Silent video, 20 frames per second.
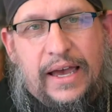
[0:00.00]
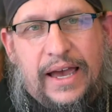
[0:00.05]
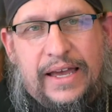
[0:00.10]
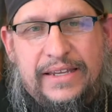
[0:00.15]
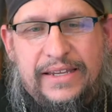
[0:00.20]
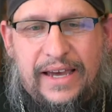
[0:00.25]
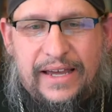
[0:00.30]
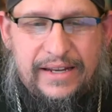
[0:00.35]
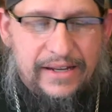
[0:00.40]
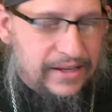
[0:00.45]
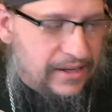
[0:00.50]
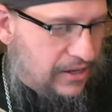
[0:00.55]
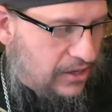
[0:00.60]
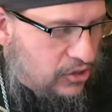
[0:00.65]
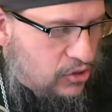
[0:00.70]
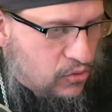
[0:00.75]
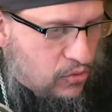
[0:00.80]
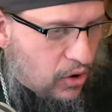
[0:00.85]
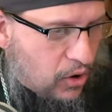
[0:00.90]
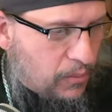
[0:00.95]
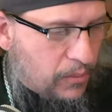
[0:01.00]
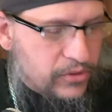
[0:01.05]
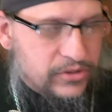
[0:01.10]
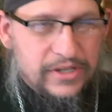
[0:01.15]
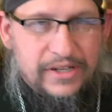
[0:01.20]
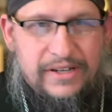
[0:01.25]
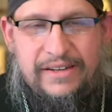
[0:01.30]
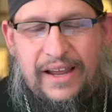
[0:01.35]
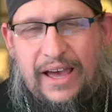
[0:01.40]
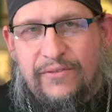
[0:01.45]
and yet you
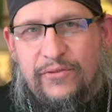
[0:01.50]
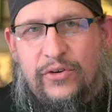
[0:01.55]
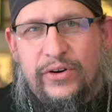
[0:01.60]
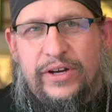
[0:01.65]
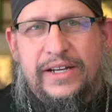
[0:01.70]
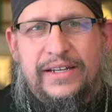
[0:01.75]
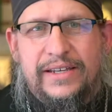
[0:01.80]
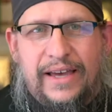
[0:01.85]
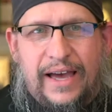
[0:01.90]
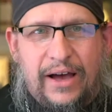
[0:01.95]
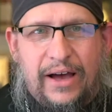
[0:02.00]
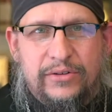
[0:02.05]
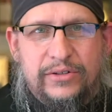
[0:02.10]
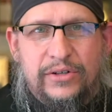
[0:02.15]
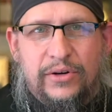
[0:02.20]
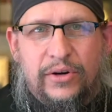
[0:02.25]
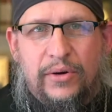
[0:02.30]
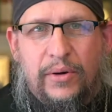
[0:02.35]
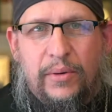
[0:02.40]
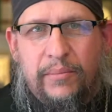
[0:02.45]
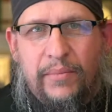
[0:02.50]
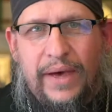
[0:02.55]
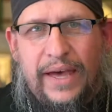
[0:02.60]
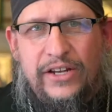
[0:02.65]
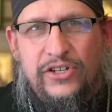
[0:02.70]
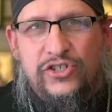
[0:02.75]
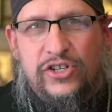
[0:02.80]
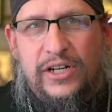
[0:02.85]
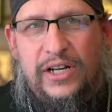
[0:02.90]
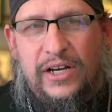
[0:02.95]
almost never encounter
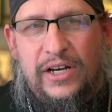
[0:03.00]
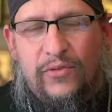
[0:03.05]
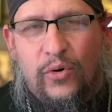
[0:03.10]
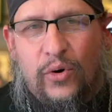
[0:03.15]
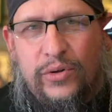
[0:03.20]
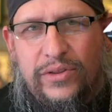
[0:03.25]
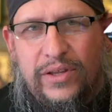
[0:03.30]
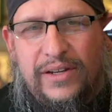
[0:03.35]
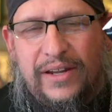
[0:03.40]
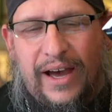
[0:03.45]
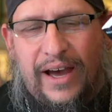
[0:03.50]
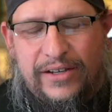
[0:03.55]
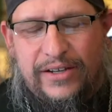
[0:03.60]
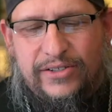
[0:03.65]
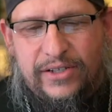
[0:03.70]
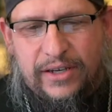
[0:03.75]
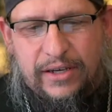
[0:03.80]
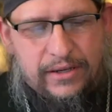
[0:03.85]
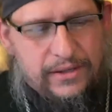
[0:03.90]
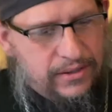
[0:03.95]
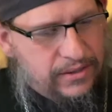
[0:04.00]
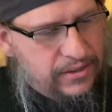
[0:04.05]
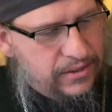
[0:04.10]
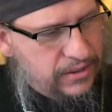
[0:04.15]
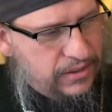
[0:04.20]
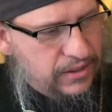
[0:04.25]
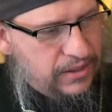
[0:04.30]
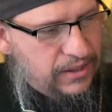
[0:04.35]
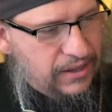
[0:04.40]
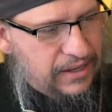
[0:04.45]
mention of orthodoxy
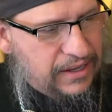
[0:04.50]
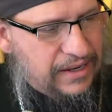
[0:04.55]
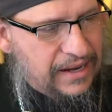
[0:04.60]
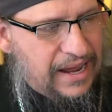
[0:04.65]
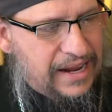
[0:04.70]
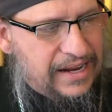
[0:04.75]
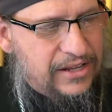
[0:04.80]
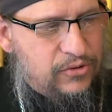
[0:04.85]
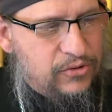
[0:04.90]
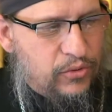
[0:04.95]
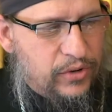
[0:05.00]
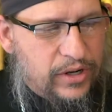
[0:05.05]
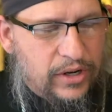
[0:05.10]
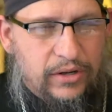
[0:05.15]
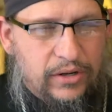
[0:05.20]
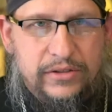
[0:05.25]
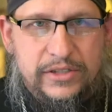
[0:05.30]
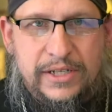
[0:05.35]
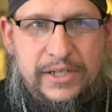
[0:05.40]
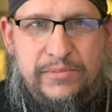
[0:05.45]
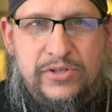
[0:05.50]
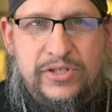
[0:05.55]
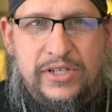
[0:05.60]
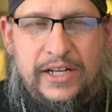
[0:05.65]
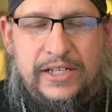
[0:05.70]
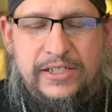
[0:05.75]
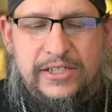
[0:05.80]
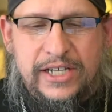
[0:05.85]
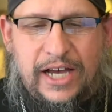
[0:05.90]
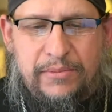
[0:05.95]
in any real
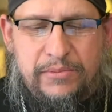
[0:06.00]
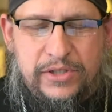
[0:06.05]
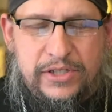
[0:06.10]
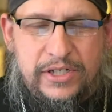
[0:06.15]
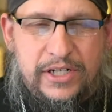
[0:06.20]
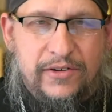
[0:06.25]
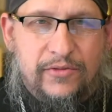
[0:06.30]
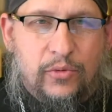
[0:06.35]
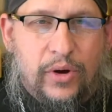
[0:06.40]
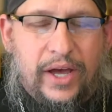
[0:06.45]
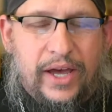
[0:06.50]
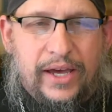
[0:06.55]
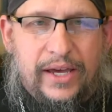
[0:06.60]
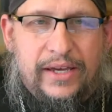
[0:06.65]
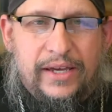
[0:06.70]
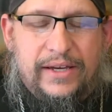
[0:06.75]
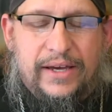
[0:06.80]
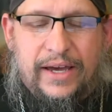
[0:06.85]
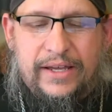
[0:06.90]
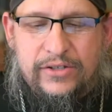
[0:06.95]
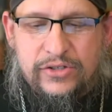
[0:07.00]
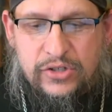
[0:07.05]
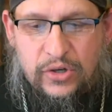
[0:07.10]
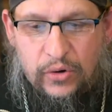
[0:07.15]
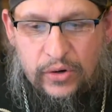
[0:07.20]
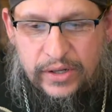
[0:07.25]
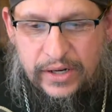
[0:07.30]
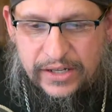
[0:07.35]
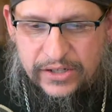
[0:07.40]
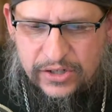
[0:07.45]
substantive way. And
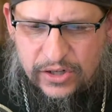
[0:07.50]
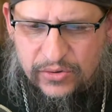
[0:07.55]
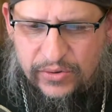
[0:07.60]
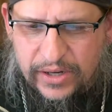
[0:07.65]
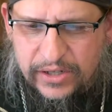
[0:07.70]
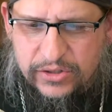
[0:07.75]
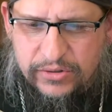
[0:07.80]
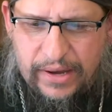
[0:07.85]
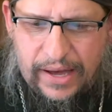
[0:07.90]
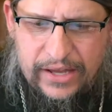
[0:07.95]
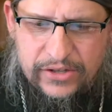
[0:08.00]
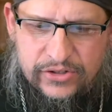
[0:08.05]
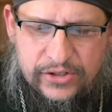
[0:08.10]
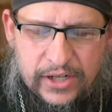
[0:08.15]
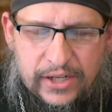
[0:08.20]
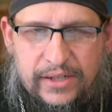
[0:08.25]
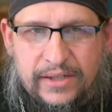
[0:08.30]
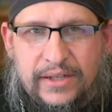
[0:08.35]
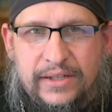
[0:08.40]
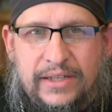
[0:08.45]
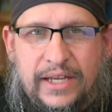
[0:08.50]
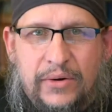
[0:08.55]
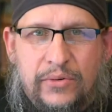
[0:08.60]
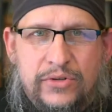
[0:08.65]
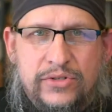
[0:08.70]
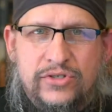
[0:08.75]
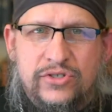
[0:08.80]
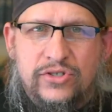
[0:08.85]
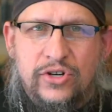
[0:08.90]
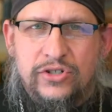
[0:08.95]
so it is a great tragedy that they
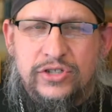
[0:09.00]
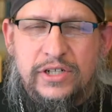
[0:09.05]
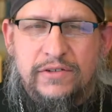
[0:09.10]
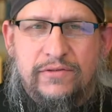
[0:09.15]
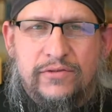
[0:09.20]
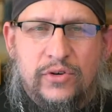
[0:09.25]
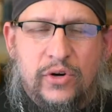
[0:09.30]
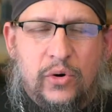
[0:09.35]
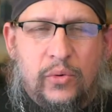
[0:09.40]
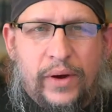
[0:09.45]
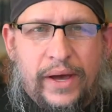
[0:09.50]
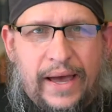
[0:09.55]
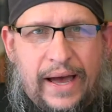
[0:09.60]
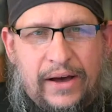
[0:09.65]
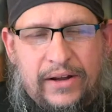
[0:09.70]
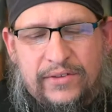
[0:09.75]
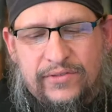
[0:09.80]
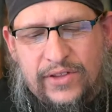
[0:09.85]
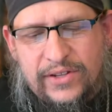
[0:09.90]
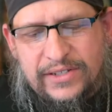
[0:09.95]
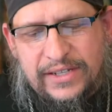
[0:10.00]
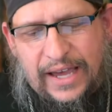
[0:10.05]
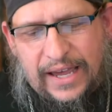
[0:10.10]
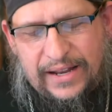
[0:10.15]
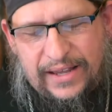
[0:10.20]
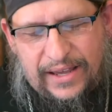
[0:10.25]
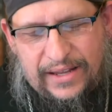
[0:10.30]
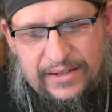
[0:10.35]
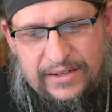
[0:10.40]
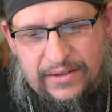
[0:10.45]
were searching for a way out of the
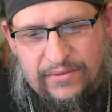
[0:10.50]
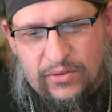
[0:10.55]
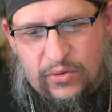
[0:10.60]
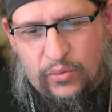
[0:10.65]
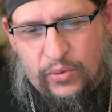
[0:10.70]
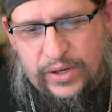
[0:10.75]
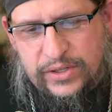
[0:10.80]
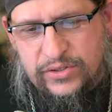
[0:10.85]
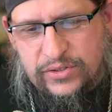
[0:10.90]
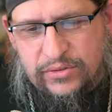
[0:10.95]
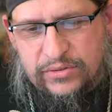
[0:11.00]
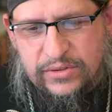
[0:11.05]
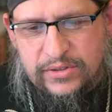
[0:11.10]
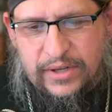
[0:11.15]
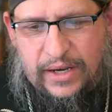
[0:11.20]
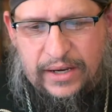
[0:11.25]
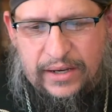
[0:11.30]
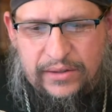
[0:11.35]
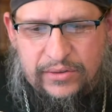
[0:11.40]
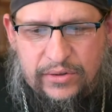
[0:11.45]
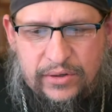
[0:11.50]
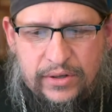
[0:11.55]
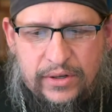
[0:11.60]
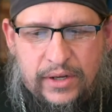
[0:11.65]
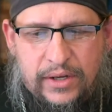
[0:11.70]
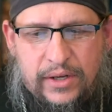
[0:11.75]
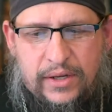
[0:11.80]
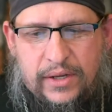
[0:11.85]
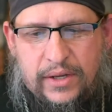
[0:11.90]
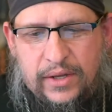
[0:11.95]
dead end of the Western secular
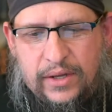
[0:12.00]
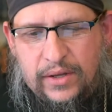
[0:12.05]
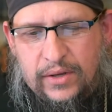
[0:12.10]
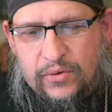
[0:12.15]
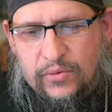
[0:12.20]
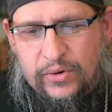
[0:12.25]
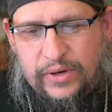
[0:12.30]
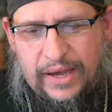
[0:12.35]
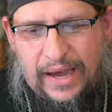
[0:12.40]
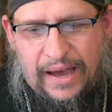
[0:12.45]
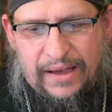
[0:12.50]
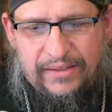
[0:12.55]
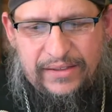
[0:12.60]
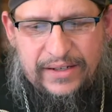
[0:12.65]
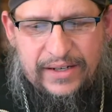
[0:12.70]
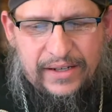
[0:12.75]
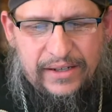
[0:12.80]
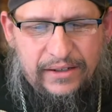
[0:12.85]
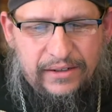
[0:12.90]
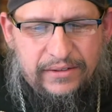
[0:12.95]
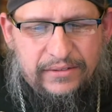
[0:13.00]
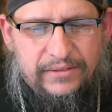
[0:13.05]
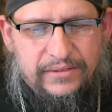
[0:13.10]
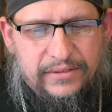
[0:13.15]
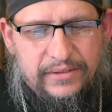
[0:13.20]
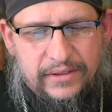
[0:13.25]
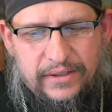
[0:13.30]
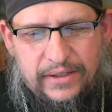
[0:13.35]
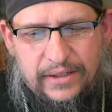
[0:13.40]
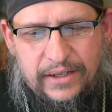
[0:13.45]
reality,
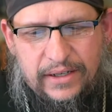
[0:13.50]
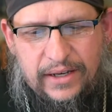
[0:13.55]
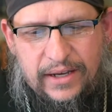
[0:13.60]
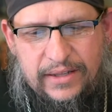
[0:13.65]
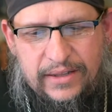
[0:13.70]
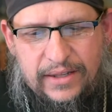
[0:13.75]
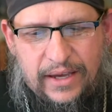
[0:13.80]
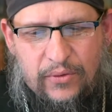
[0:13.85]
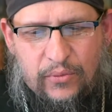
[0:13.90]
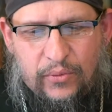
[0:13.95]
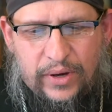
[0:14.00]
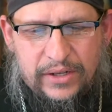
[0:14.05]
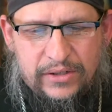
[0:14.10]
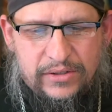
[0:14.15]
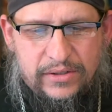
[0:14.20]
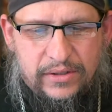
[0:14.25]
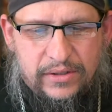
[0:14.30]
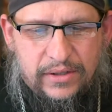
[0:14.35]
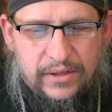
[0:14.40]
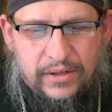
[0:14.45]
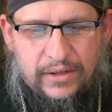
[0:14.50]
and they went